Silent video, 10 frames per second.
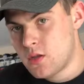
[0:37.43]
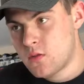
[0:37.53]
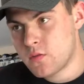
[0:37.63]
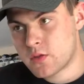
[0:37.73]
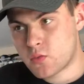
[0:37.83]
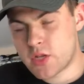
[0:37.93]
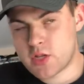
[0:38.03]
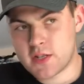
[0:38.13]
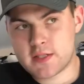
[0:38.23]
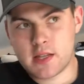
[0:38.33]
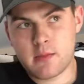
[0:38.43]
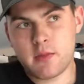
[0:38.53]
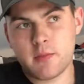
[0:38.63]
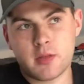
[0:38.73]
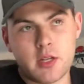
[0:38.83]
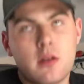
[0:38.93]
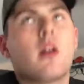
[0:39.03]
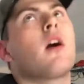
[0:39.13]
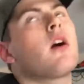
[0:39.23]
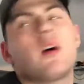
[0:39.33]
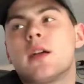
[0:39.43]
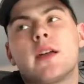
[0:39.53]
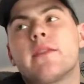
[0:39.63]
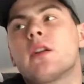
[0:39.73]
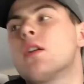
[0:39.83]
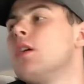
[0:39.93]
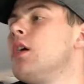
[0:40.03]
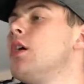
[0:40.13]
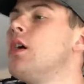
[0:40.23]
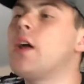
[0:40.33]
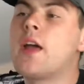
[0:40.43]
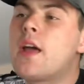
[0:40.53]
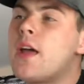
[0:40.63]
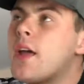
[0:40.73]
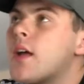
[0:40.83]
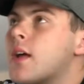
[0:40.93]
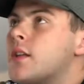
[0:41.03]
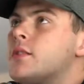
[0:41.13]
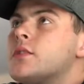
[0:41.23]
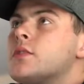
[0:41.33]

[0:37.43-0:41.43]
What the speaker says: with Dwayne Johnson and Emily Blunt. Oh, I love her. And